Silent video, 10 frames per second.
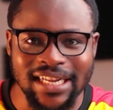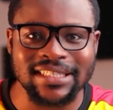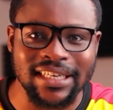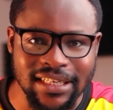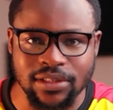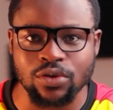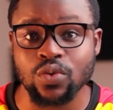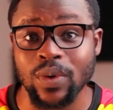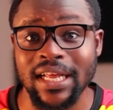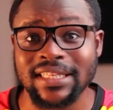is the details
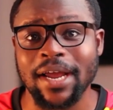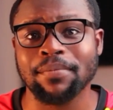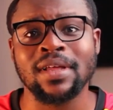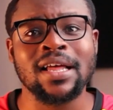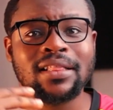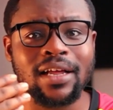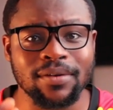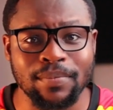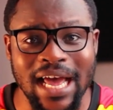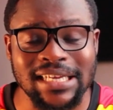with the time. Now the
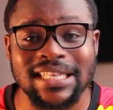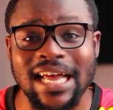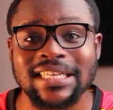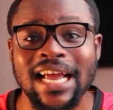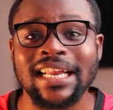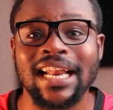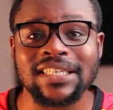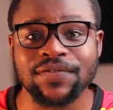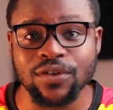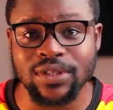Black Stars are in Nashville,